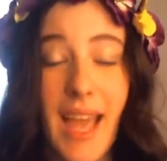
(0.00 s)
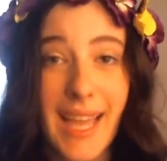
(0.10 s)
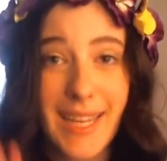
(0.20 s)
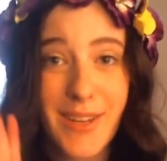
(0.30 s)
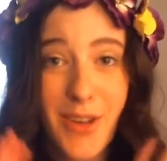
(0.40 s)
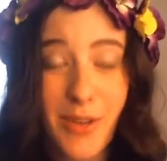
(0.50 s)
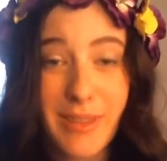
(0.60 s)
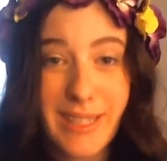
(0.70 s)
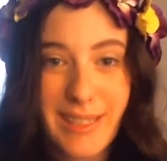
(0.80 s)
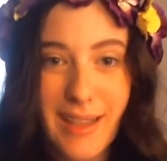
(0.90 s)
I know
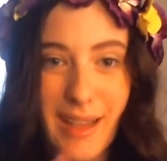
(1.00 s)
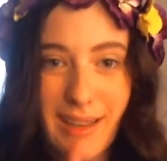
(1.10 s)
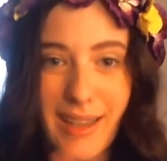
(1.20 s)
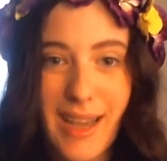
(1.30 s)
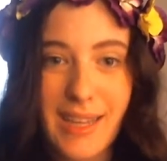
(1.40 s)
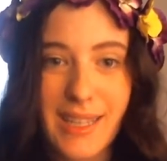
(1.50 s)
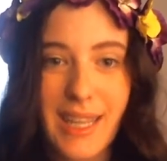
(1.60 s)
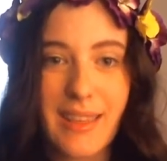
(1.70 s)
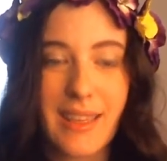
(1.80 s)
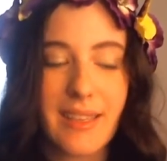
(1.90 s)
this has gotten kind of
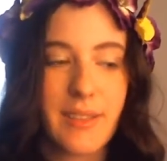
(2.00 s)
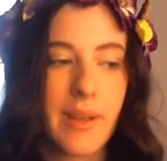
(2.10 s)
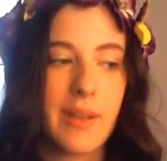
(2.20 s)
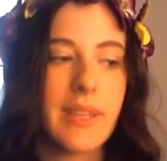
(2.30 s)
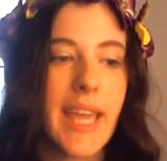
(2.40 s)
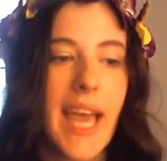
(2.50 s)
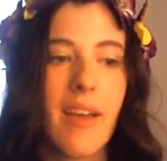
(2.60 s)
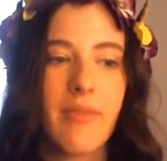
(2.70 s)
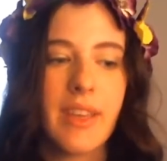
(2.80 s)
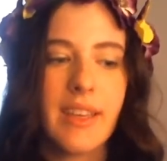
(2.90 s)
lengthy, so I only
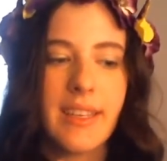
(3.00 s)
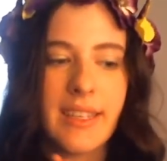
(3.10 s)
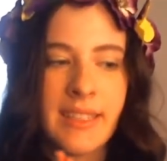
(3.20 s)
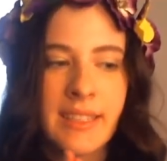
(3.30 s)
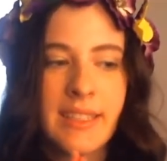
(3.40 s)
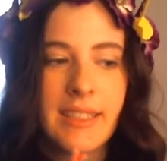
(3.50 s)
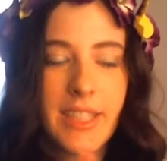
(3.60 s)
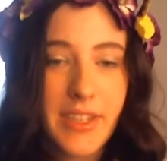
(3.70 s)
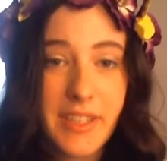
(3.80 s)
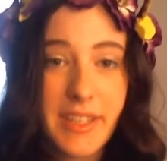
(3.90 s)
have
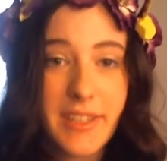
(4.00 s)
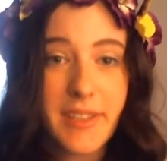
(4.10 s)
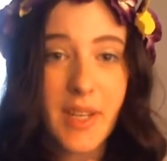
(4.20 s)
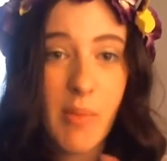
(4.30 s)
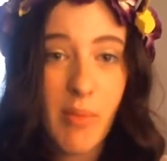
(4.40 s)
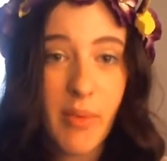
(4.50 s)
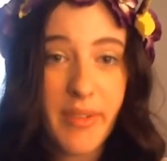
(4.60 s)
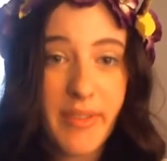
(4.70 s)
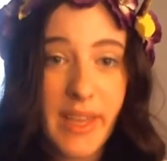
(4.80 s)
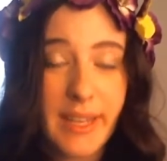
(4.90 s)
seriously just a couple more
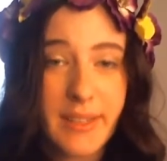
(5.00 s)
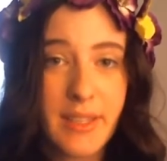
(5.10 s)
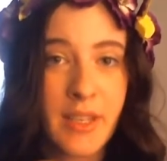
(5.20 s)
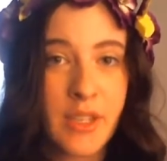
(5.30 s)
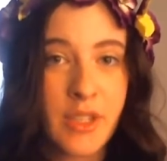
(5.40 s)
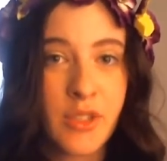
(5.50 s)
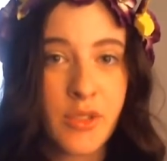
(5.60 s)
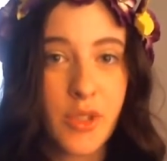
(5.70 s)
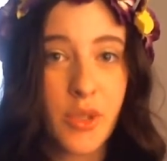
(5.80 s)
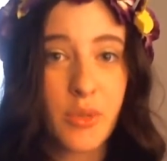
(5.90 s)
things
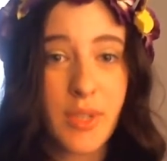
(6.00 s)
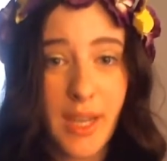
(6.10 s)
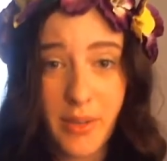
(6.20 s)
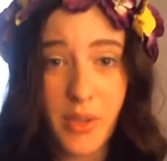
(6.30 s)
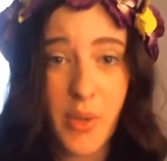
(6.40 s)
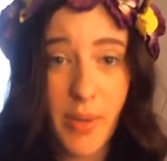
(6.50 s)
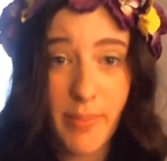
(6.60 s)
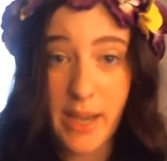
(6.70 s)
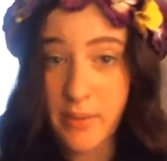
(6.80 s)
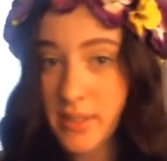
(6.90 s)
to tell you
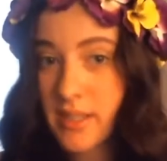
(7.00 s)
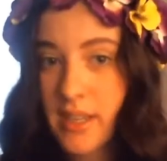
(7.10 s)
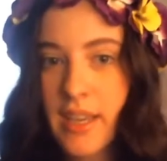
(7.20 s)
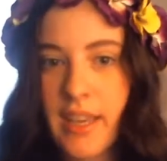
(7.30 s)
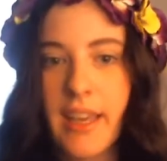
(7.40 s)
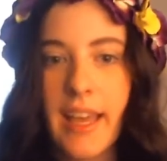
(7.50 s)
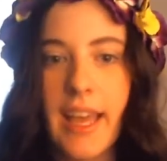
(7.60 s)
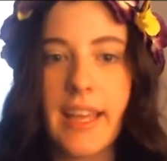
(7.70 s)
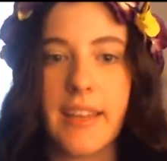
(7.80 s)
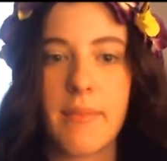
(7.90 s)
about.
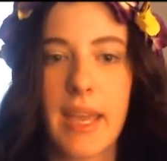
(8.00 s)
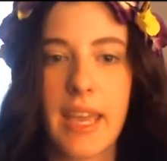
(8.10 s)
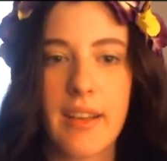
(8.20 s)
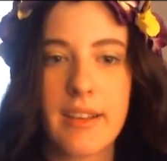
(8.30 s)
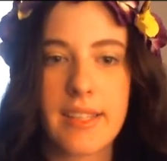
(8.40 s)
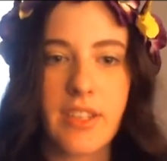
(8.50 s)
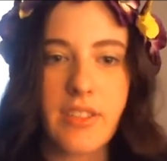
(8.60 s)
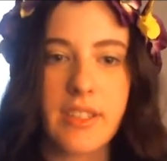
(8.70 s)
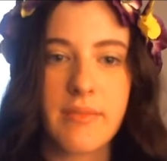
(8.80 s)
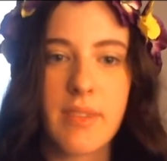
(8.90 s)
And my hair has
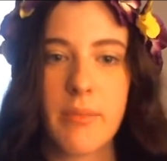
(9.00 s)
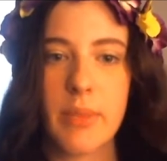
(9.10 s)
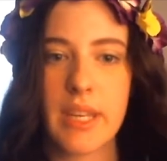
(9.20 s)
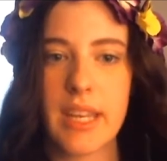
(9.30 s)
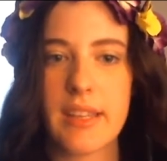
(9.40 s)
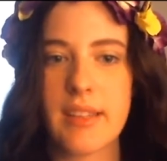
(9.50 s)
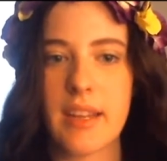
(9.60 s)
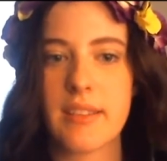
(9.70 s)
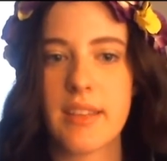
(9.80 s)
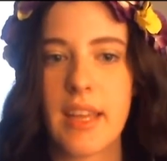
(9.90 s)
actually been heat
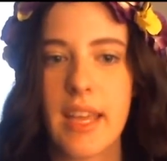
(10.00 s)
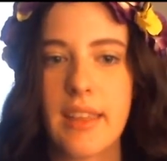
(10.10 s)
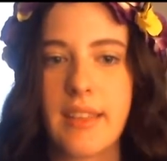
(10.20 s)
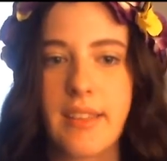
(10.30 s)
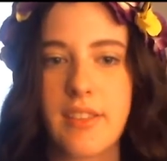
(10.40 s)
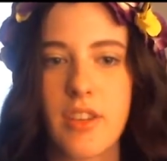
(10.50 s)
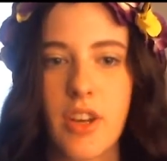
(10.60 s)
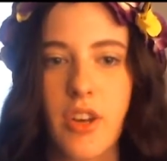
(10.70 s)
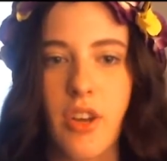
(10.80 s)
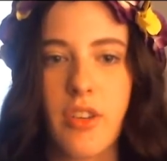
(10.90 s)
styled today. This is not
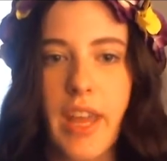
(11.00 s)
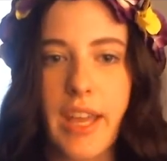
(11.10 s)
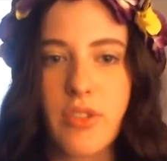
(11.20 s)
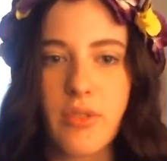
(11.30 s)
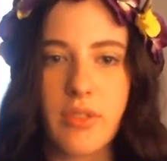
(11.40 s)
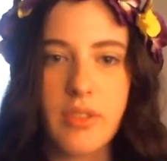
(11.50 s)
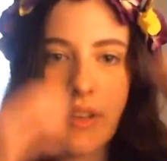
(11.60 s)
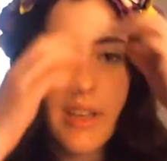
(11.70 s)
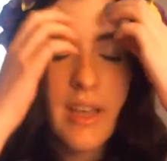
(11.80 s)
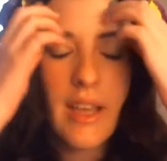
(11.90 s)
at all natural,
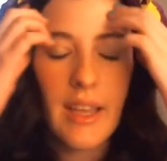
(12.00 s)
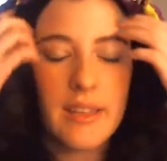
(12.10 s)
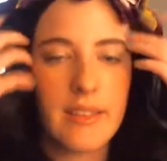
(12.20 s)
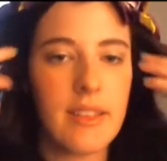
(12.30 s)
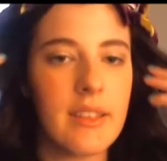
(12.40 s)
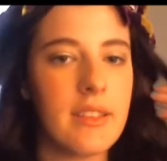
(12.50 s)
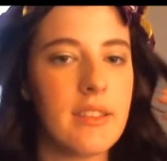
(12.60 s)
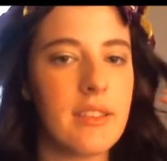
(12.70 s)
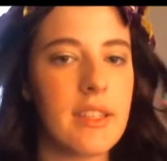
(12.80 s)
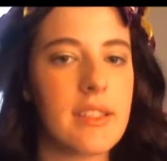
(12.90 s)
and
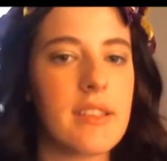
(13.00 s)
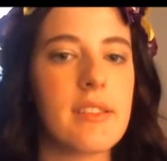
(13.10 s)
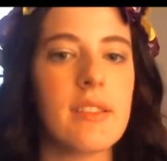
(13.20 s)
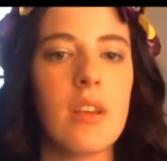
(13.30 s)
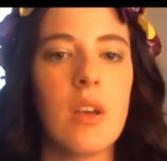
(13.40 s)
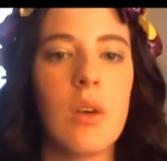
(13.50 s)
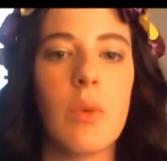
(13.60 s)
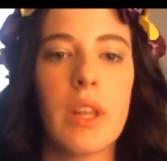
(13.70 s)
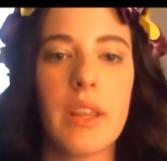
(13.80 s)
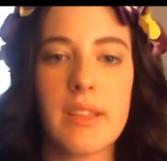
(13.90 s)
this is
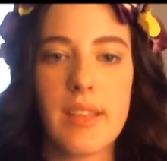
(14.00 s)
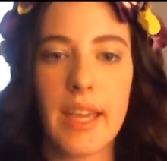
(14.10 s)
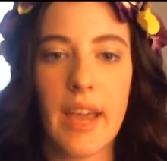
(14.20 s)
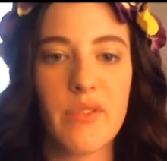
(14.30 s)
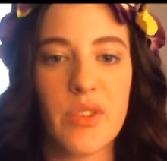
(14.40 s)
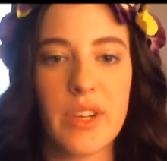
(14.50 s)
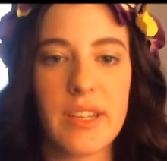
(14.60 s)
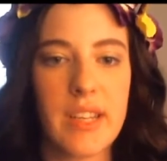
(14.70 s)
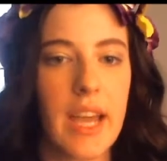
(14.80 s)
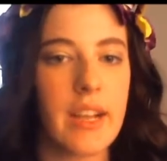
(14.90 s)
what it looks like after an
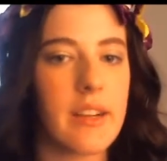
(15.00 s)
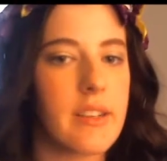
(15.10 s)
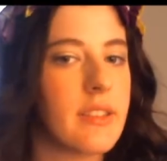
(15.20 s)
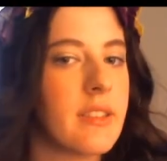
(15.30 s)
entire